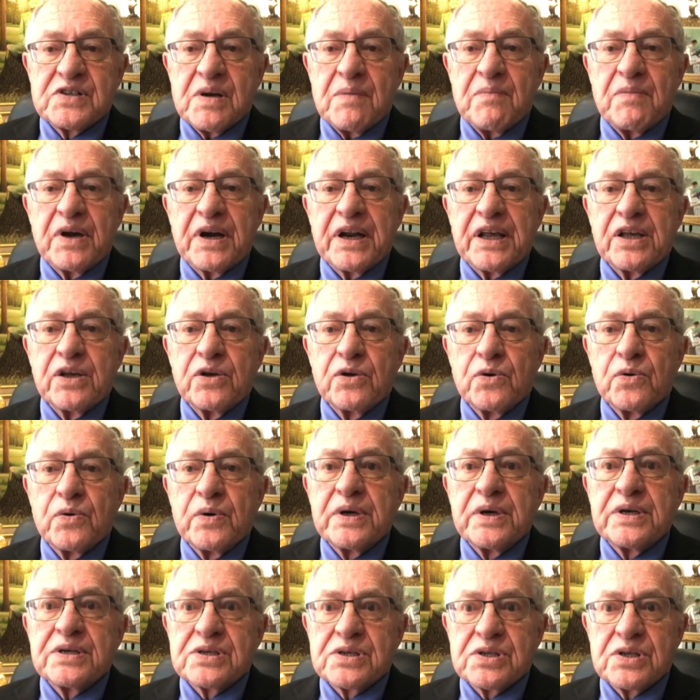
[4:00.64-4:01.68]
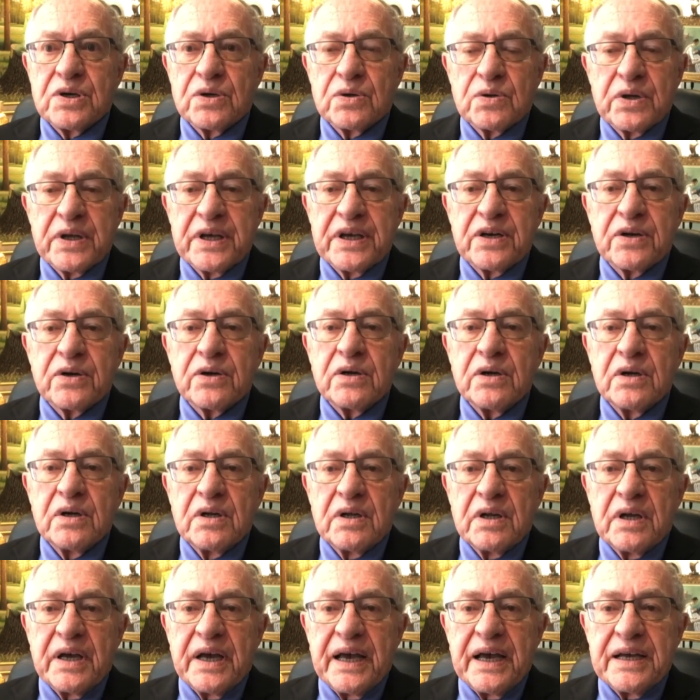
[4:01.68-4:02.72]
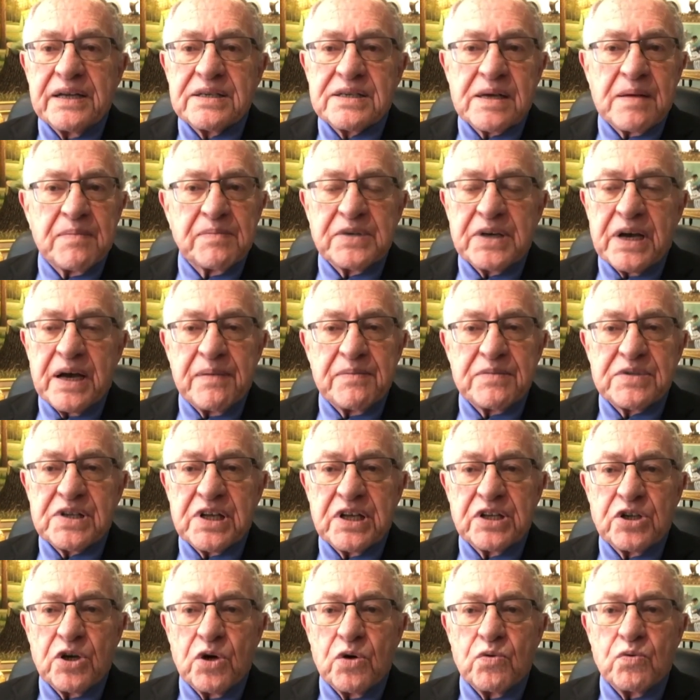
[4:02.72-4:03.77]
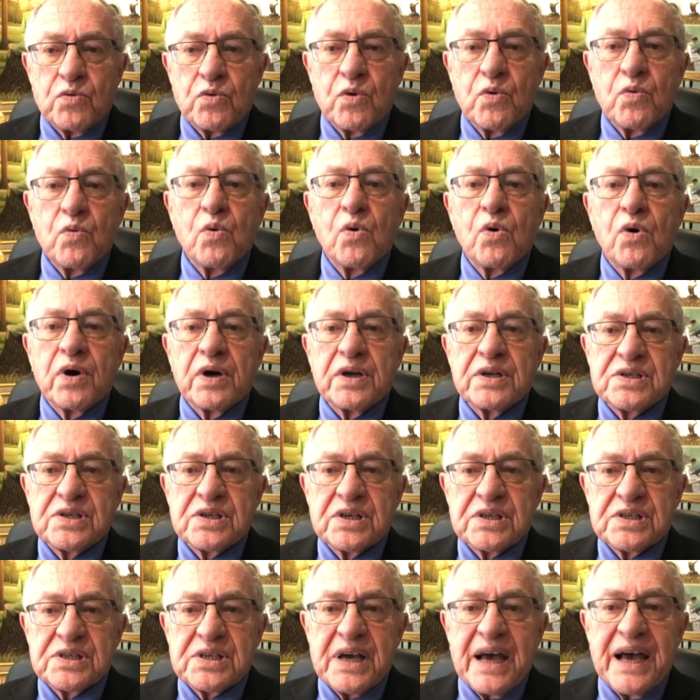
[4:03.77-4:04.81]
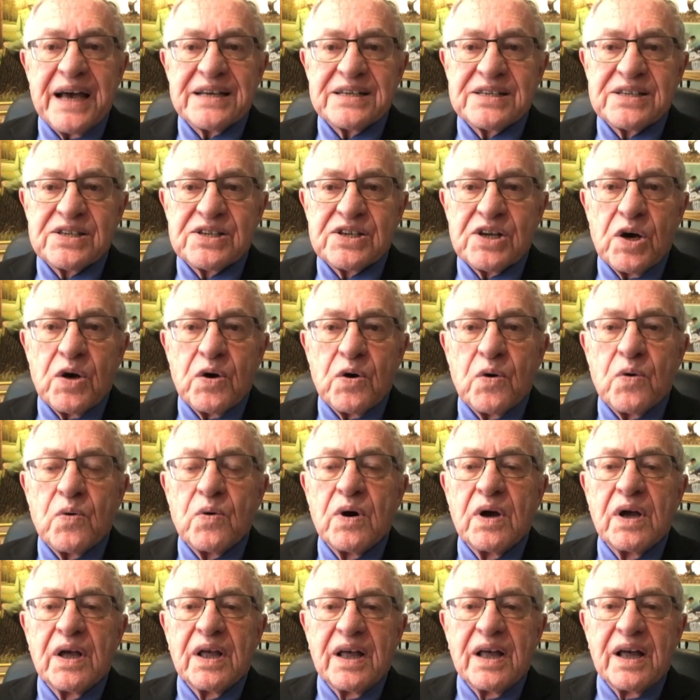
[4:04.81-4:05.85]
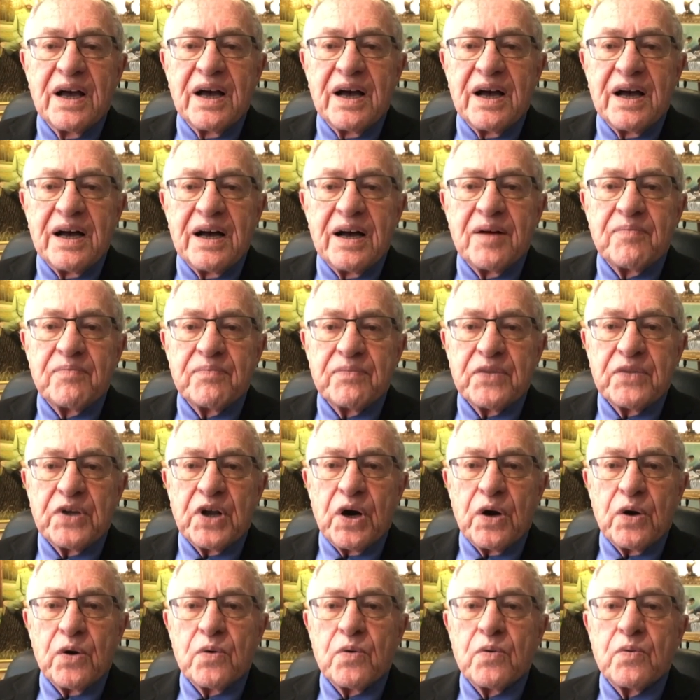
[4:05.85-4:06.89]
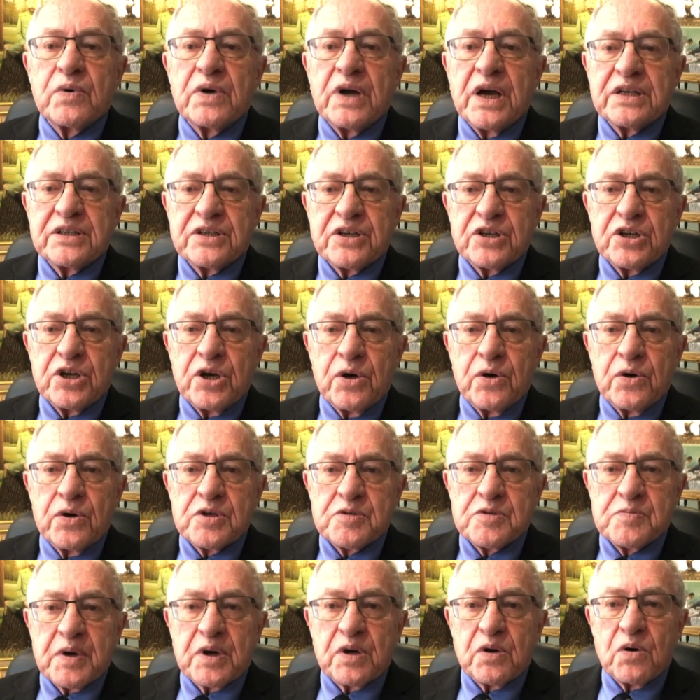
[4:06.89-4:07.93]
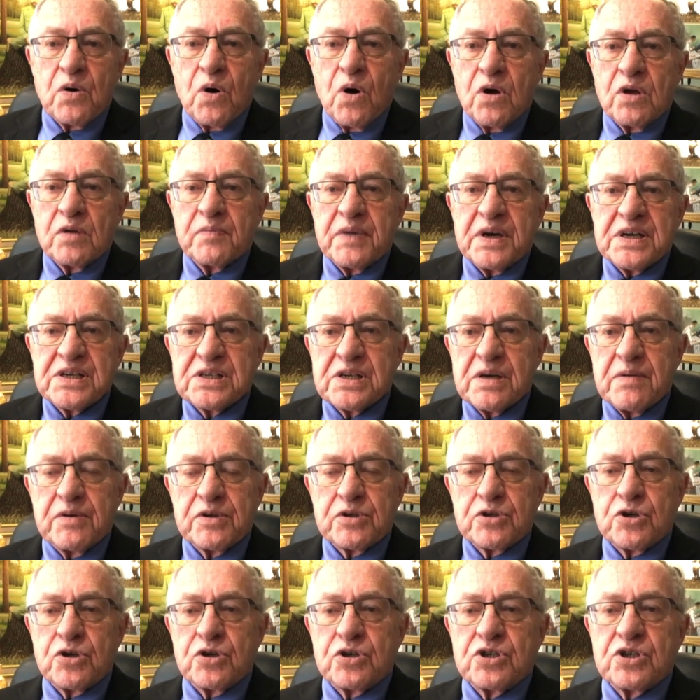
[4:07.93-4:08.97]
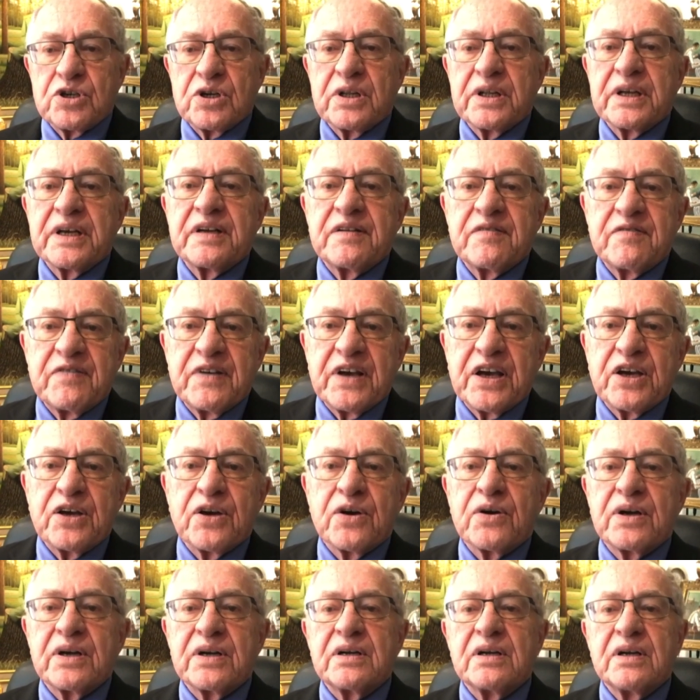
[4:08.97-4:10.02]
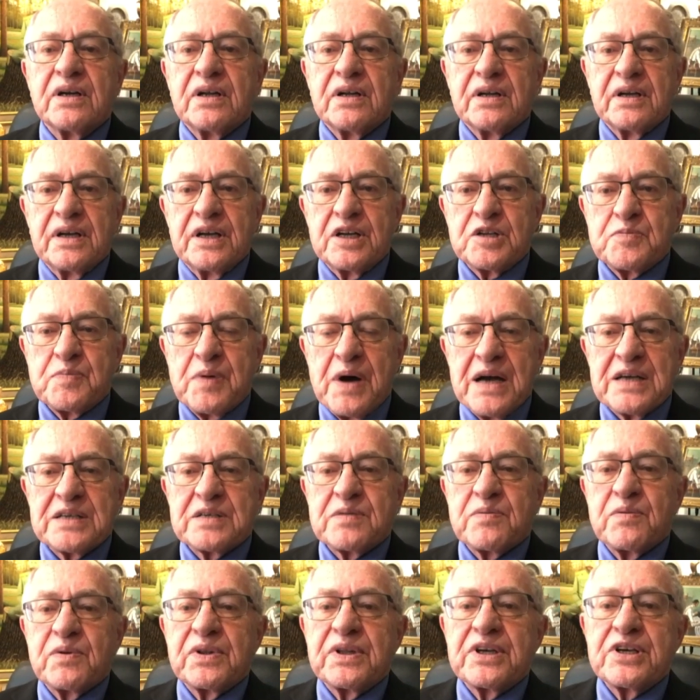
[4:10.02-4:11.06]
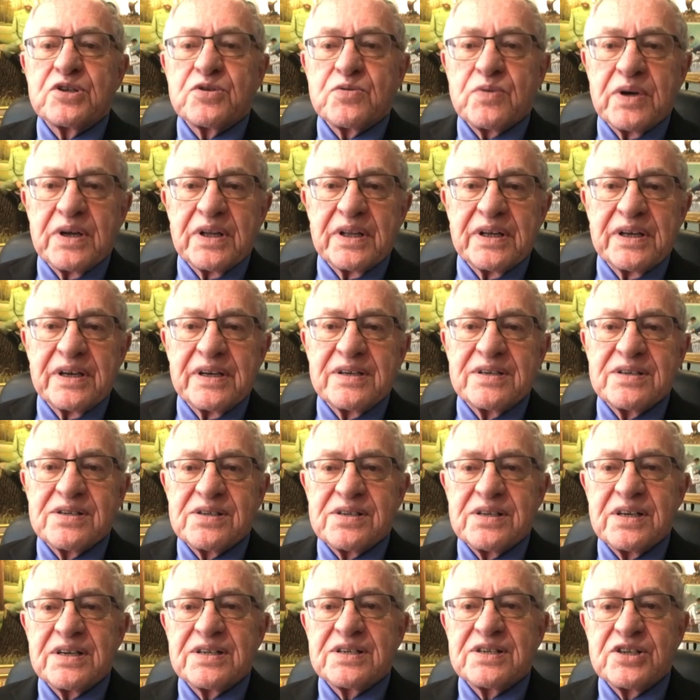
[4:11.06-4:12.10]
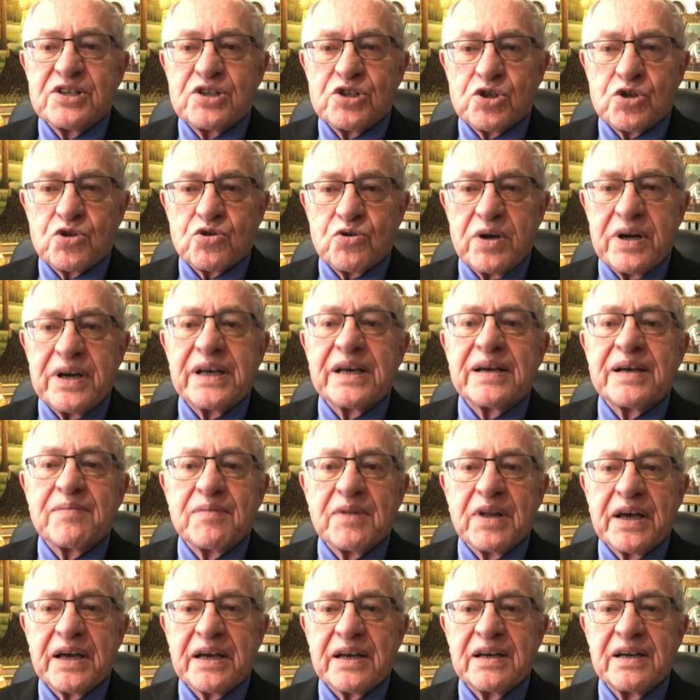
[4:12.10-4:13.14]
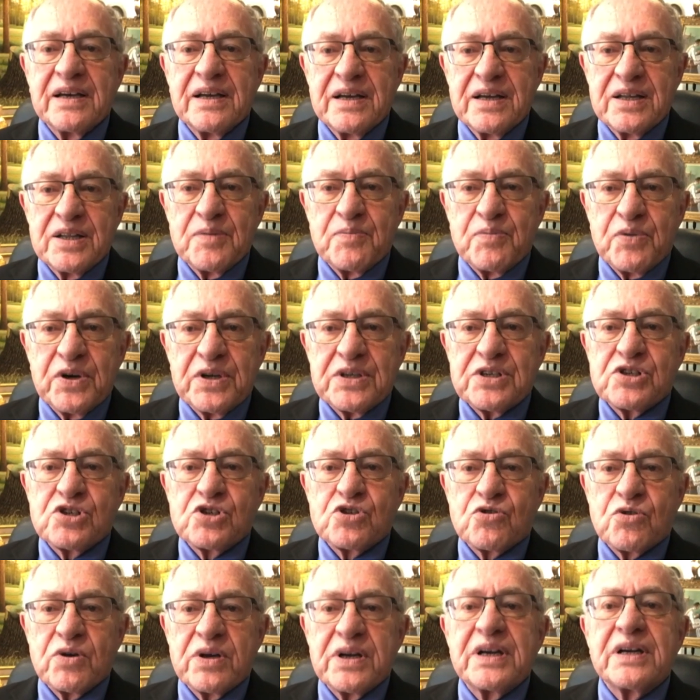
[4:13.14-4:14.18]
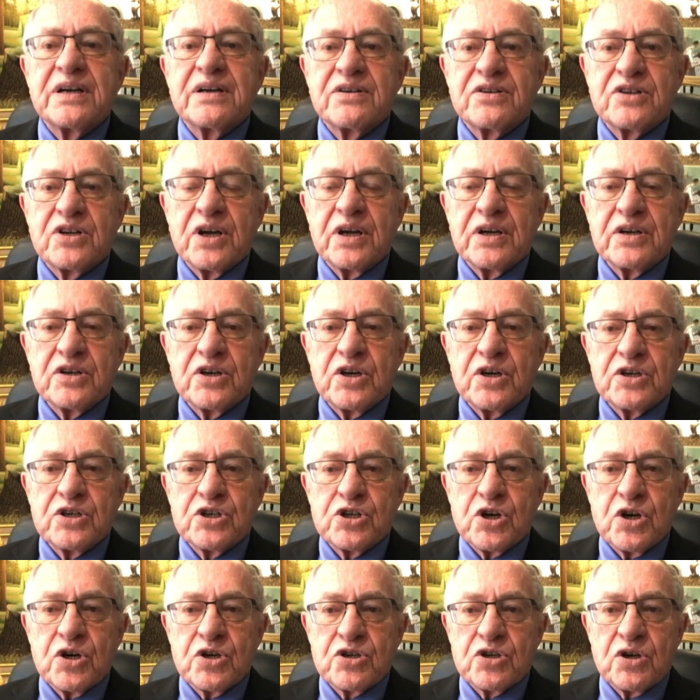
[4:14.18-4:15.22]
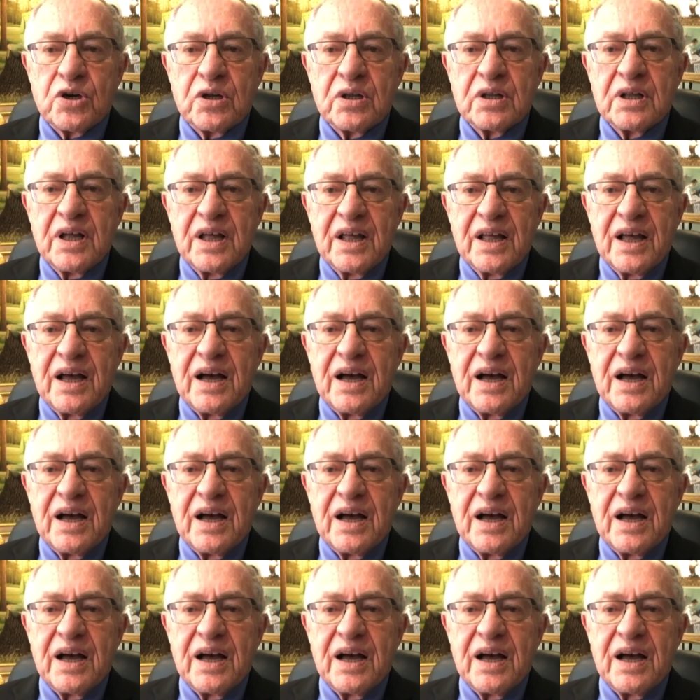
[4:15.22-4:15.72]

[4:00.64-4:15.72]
somebody who is their leader, and sometimes they don't reward success. So, uh, you know, Netanyahu has been called by some a Churchillian figure, and it's possible the Israeli citizens are treating him like the Brits treated uh, uh, Churchill.